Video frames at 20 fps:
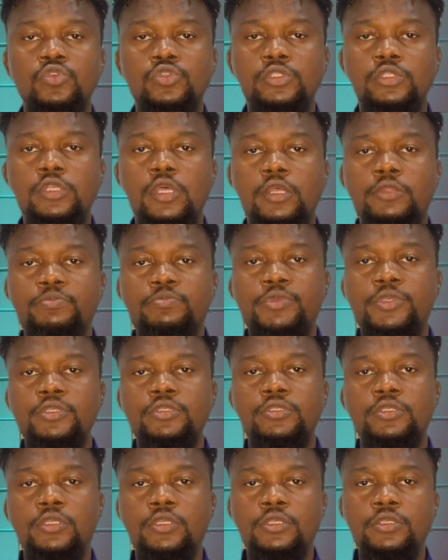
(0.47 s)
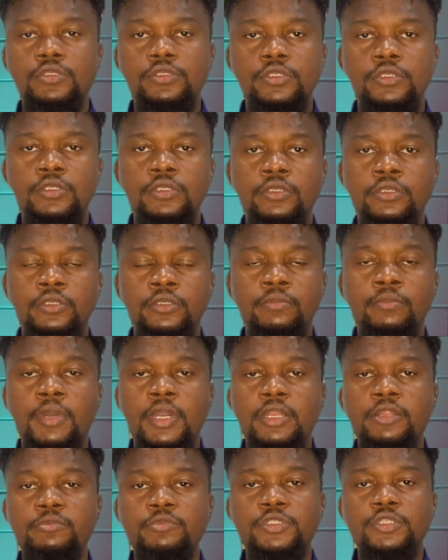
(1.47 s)
to Start Biz Easy.
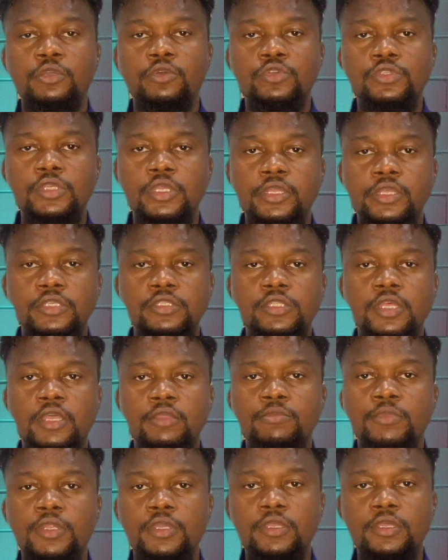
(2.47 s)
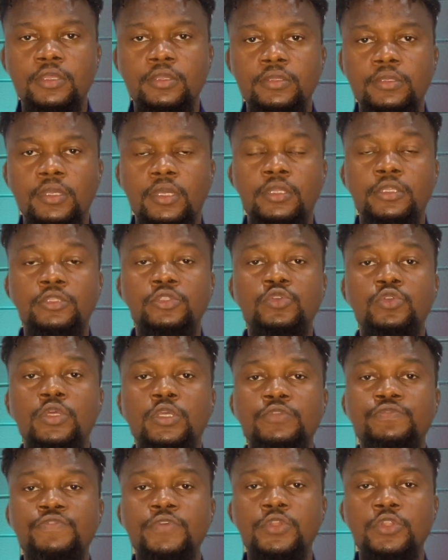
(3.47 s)
My name is Egusa Kesta Ebinige, and in
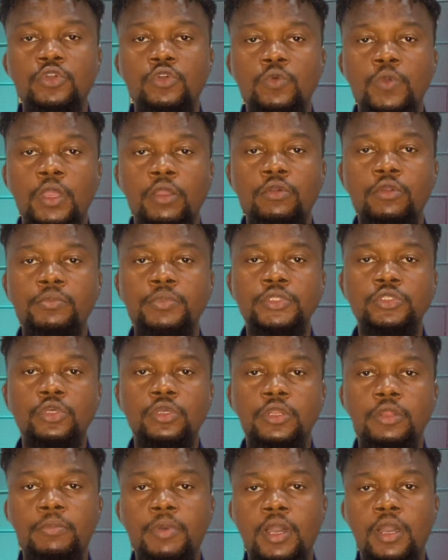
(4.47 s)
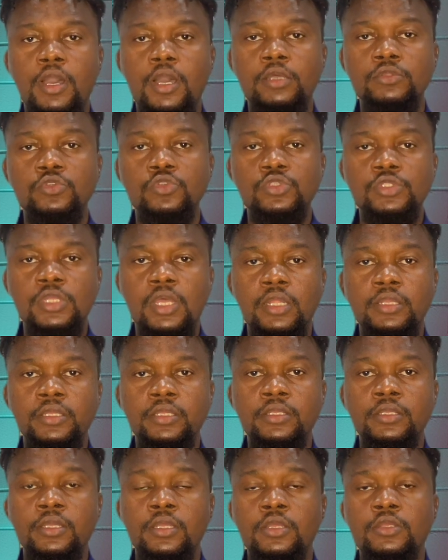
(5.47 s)
today's video, we are going to be talking about how to
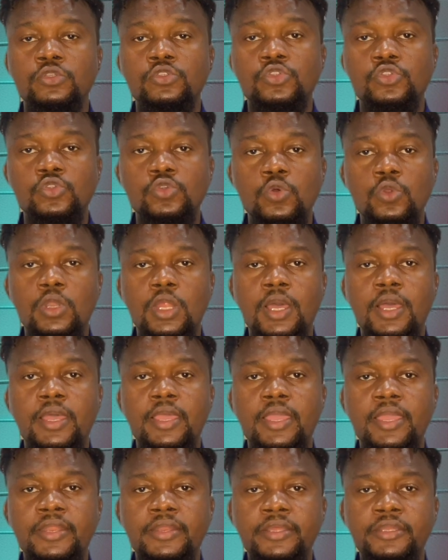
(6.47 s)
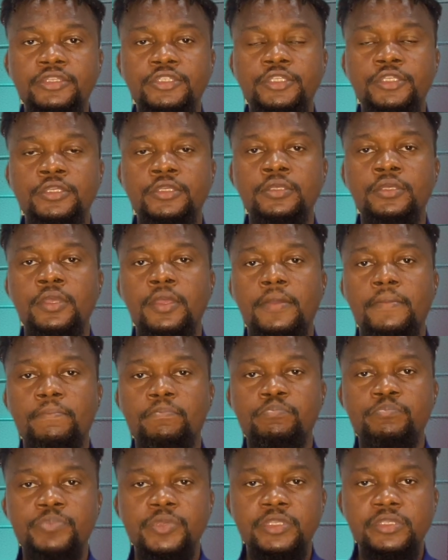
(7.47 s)
study solar energy
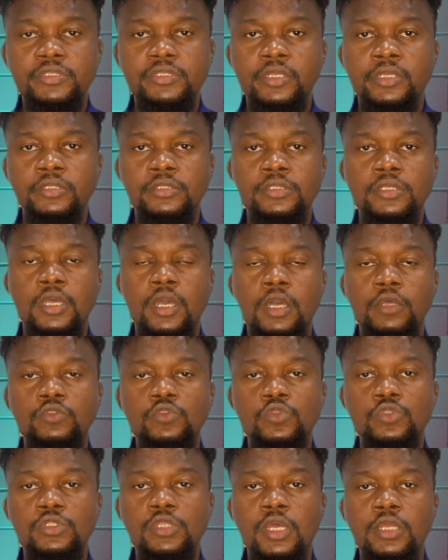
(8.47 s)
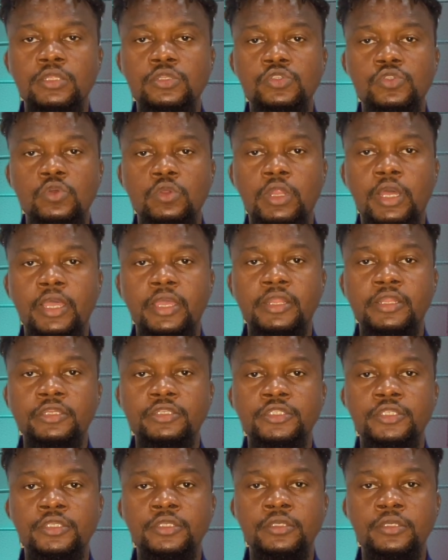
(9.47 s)
business. How to study solar
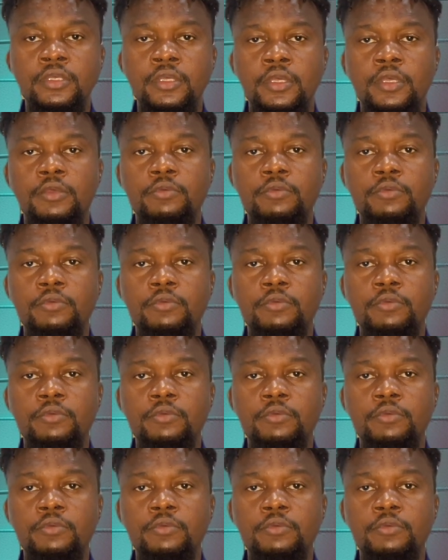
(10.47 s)
energy